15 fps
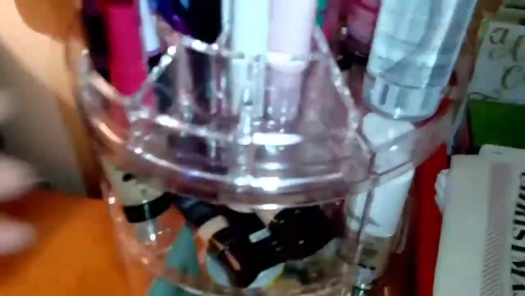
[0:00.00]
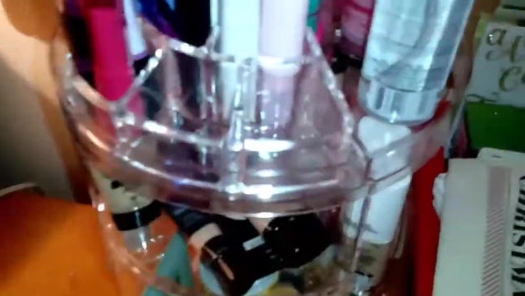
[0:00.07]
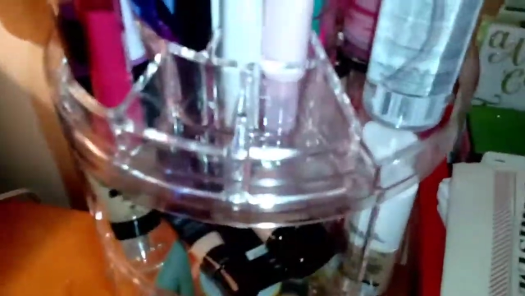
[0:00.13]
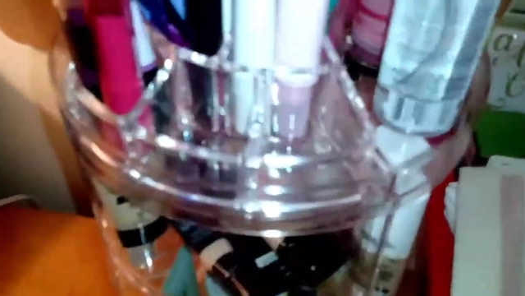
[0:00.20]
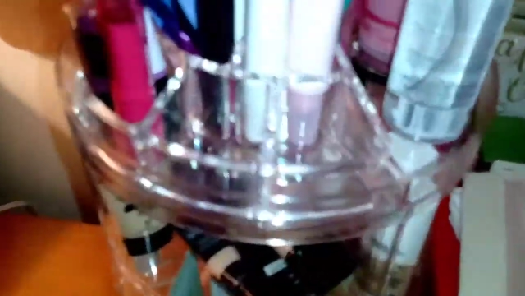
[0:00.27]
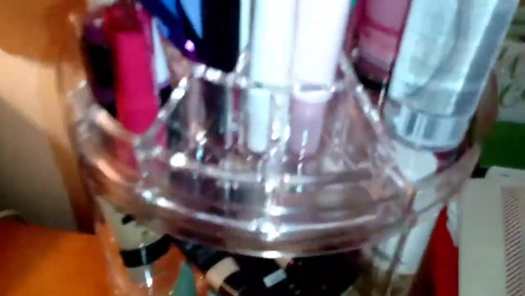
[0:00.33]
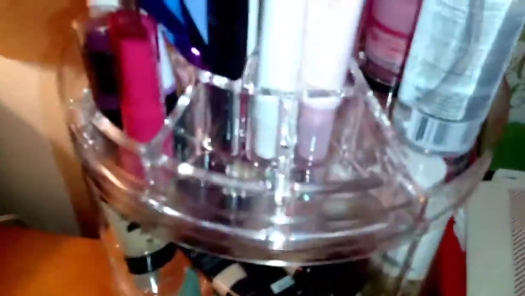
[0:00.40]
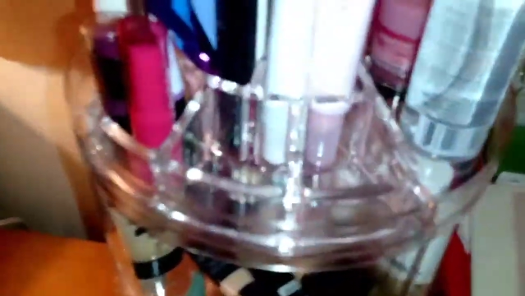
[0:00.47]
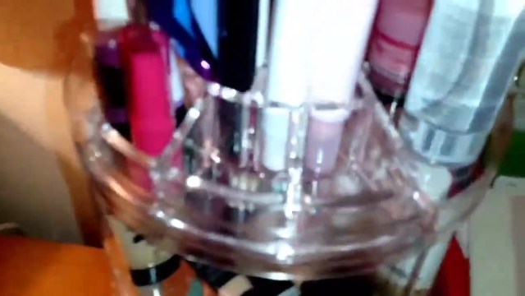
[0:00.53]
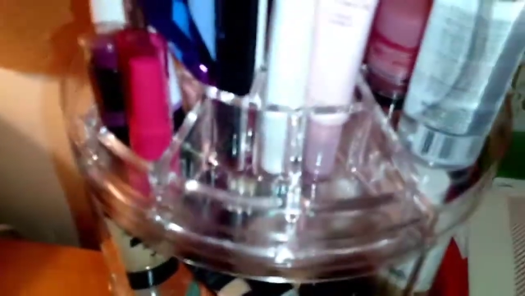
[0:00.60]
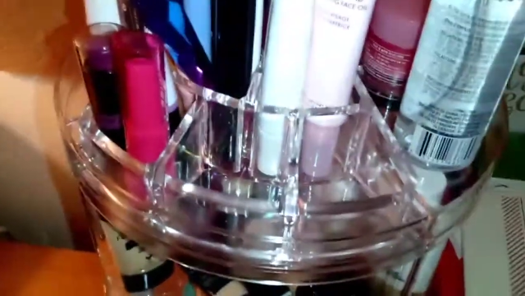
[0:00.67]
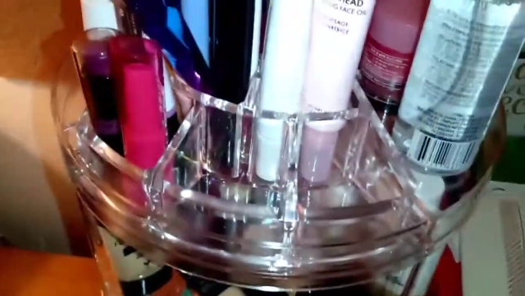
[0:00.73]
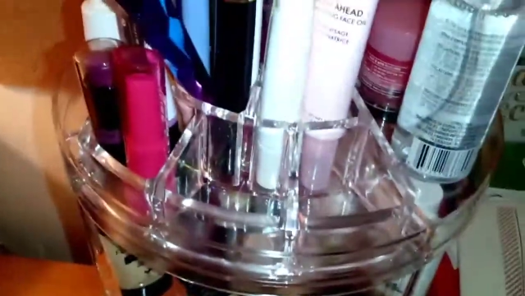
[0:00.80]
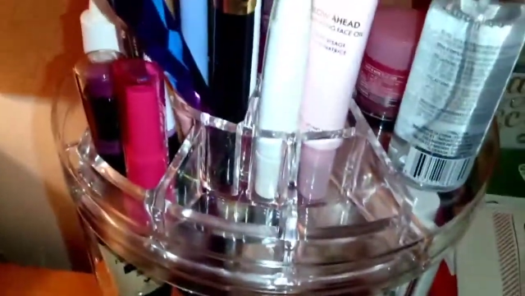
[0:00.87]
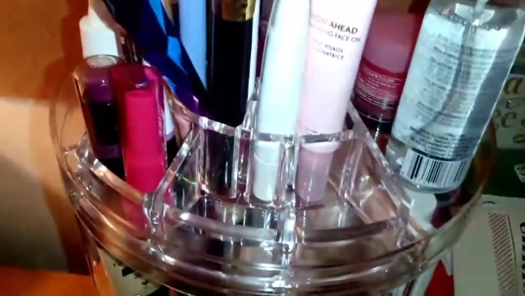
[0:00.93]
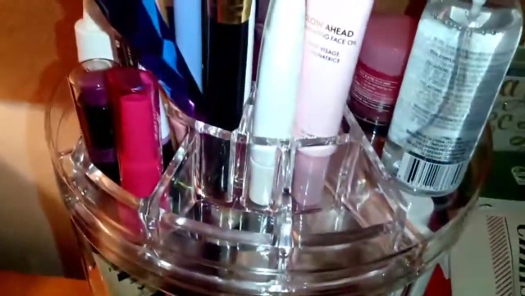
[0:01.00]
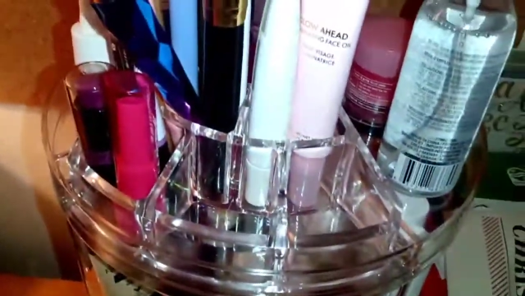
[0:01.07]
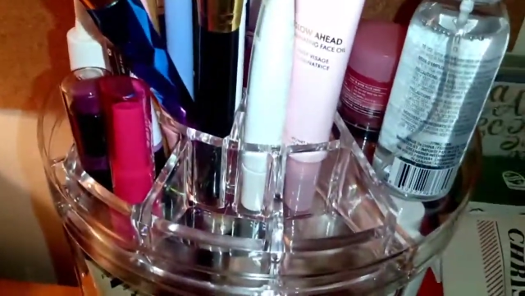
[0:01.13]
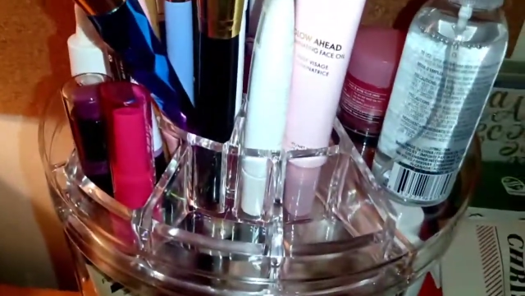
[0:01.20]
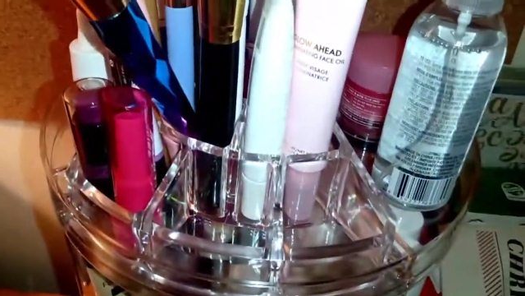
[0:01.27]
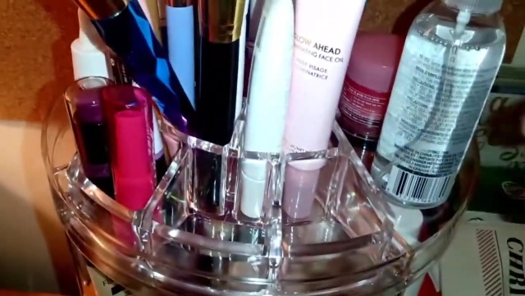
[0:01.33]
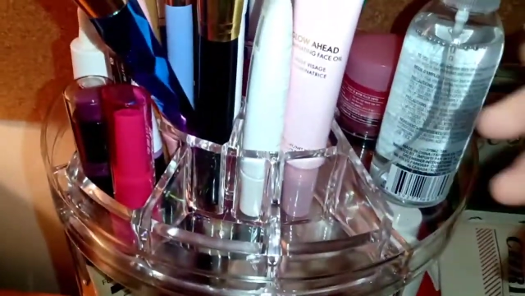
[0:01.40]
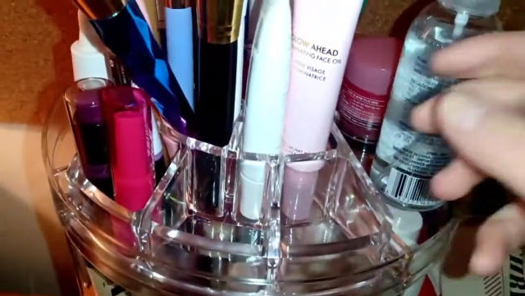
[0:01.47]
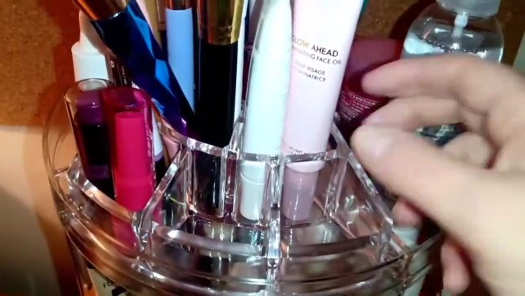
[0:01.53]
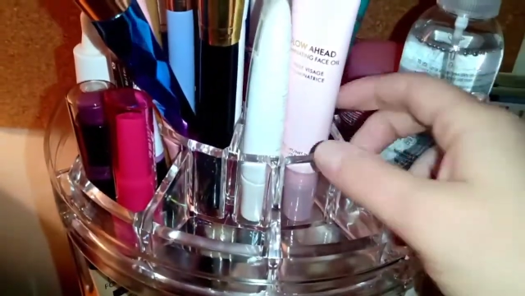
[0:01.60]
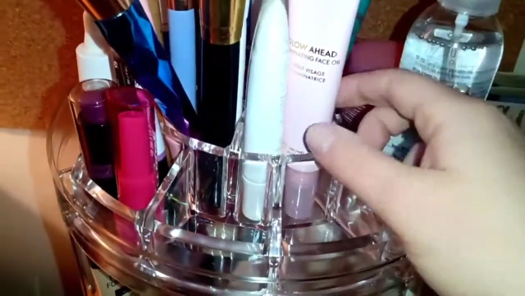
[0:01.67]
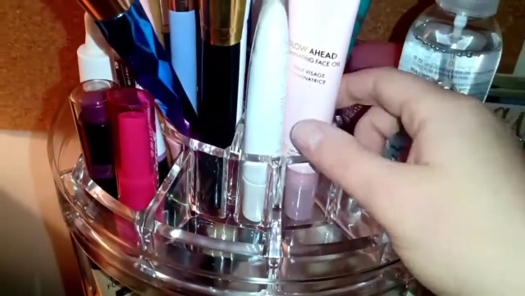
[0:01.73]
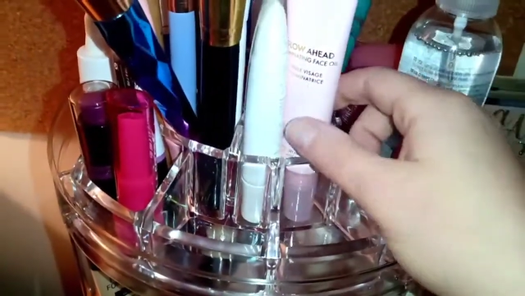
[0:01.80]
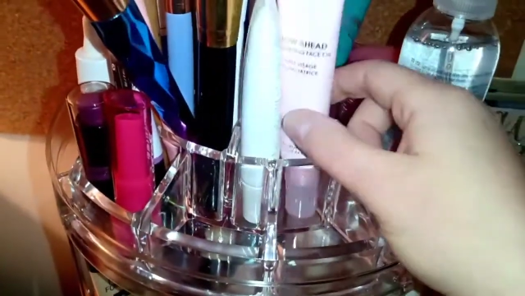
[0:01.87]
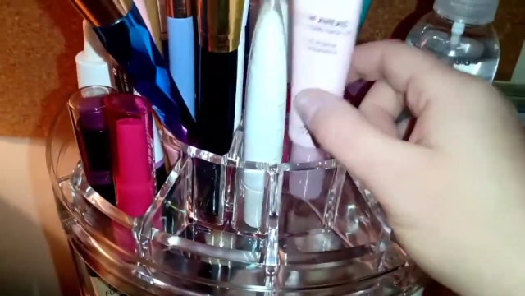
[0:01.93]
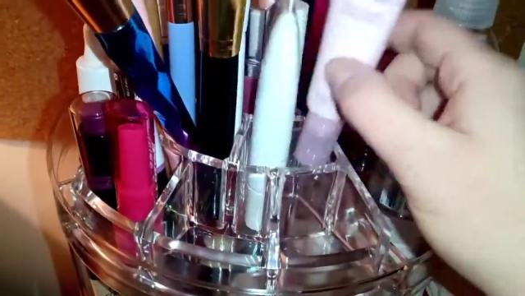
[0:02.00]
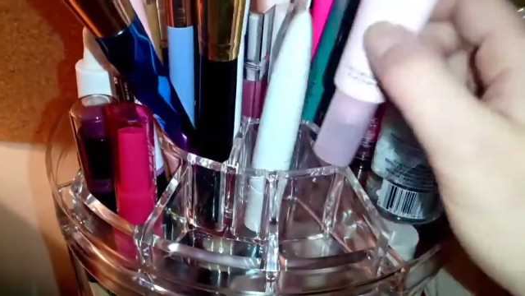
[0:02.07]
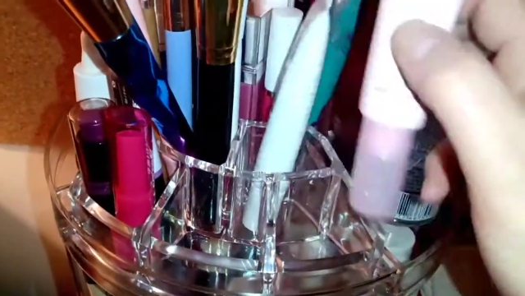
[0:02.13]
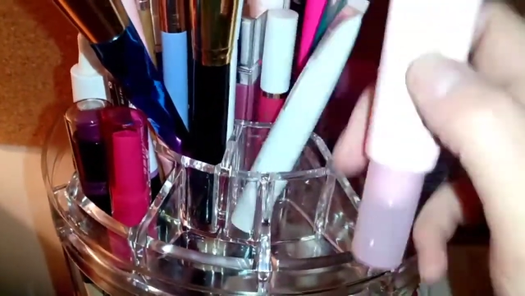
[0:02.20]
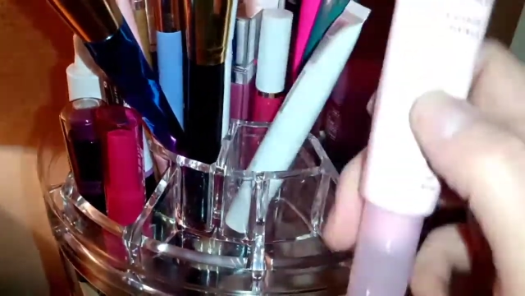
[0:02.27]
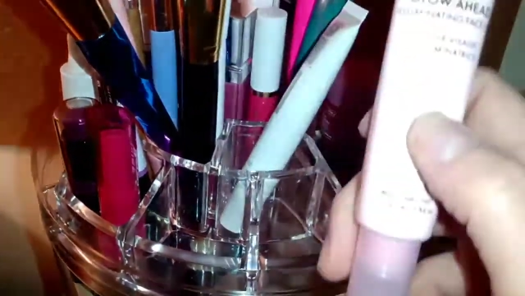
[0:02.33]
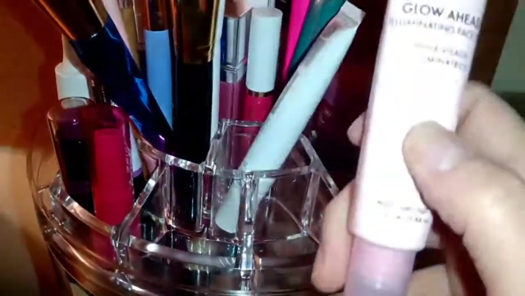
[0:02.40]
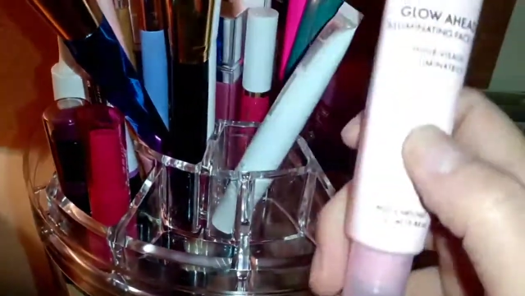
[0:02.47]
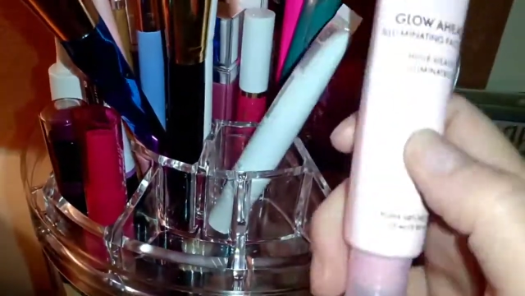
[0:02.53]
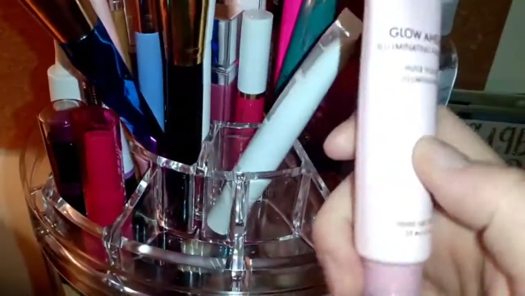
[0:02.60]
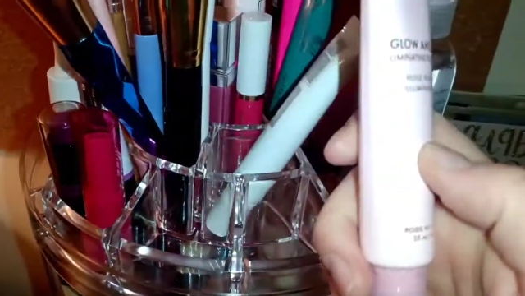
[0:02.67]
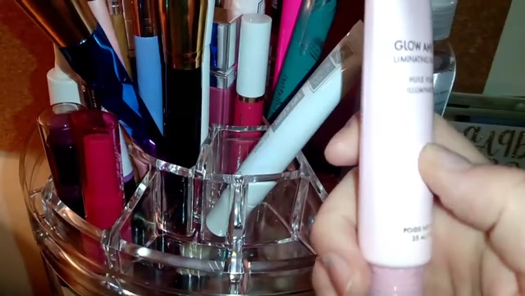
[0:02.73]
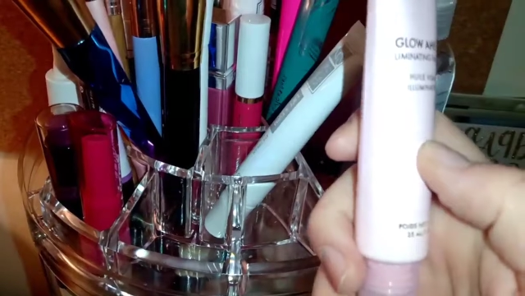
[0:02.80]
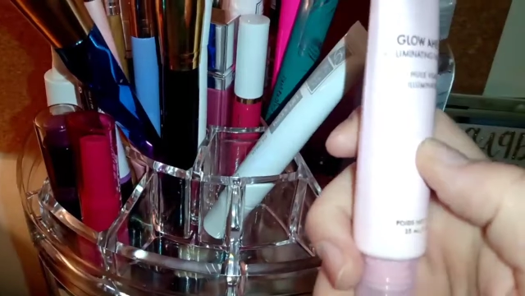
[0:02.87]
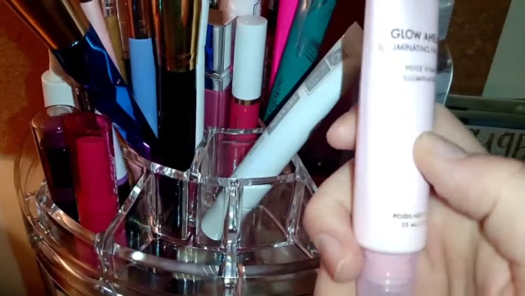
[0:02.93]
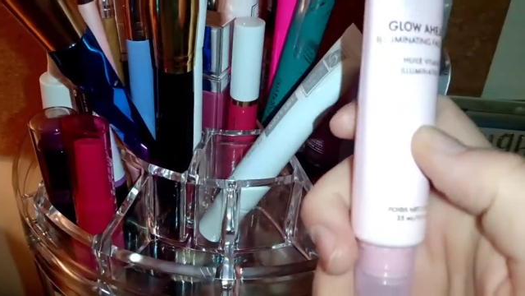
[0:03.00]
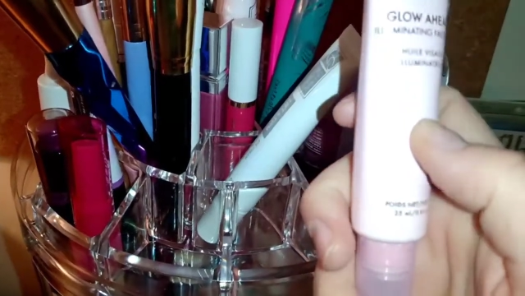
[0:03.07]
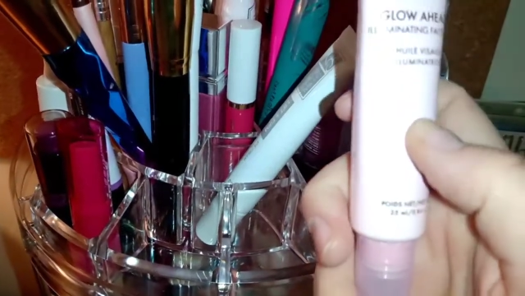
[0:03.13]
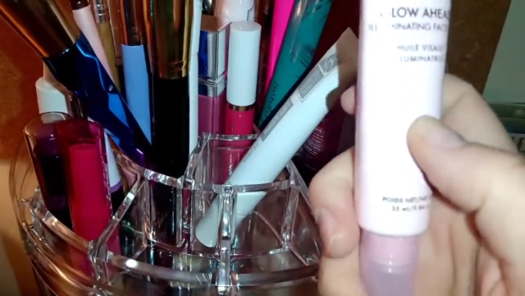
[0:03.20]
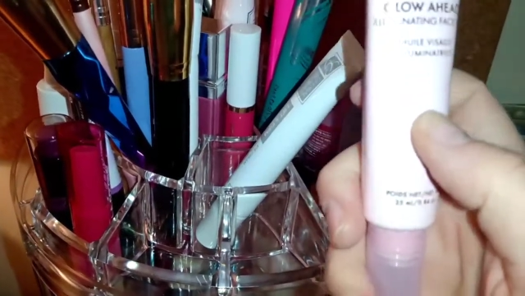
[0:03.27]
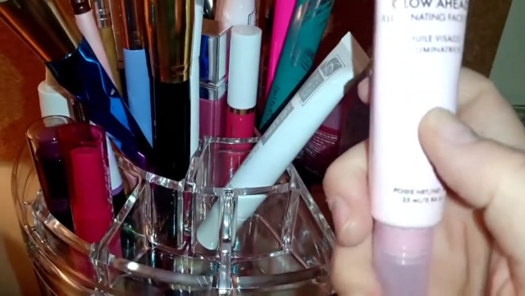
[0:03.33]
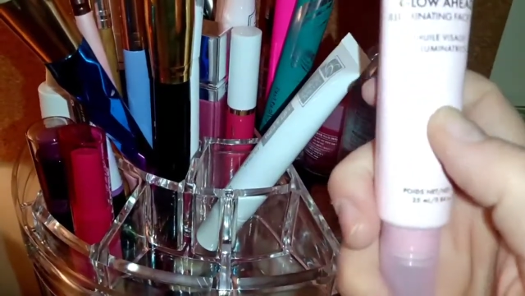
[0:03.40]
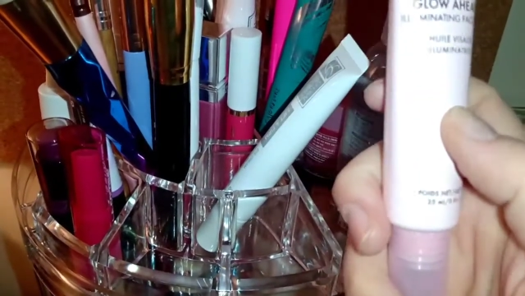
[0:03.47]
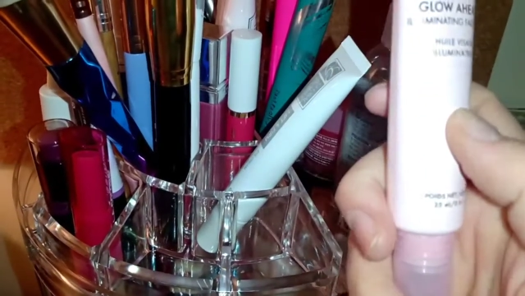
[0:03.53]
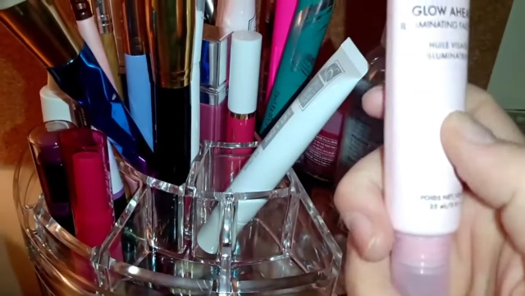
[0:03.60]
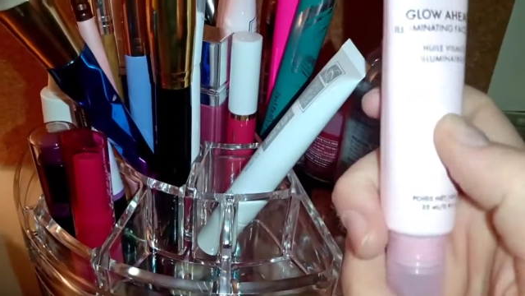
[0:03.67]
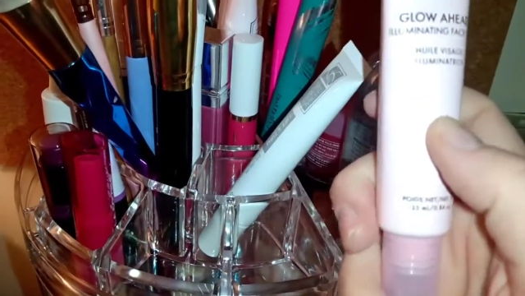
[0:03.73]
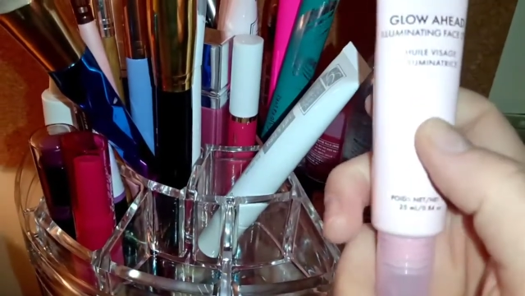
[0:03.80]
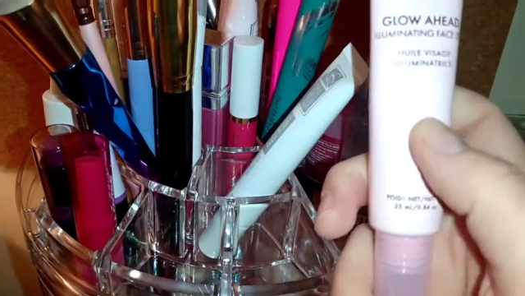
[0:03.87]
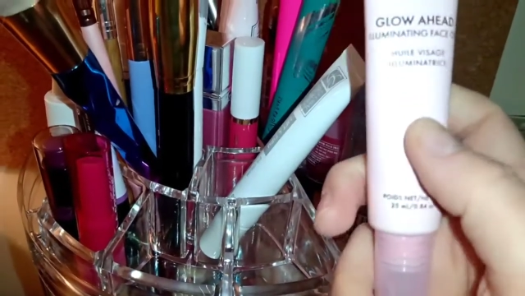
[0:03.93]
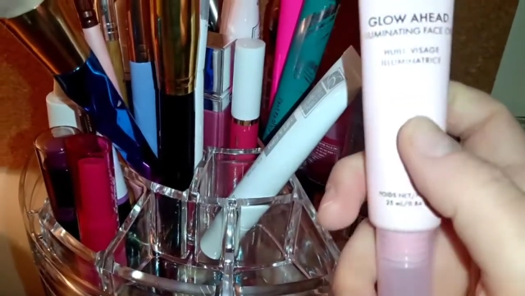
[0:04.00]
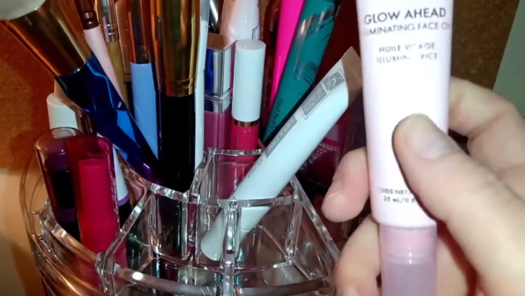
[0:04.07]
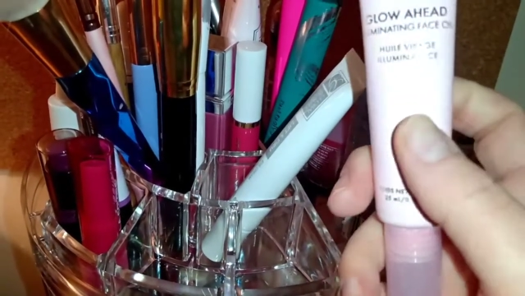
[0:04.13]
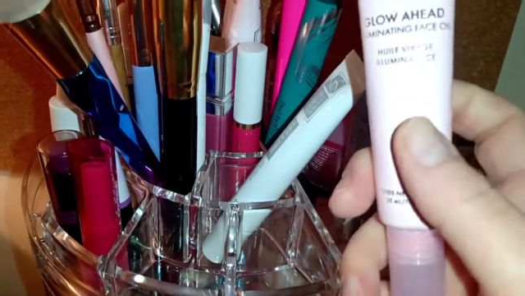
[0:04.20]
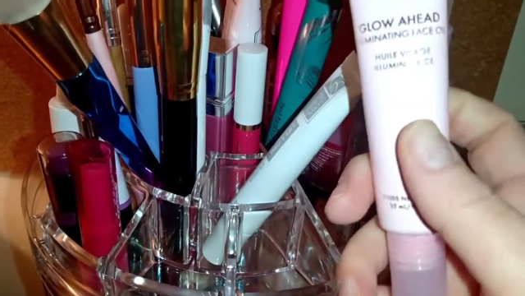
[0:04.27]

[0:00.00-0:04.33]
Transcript: [unreadable: no face in view]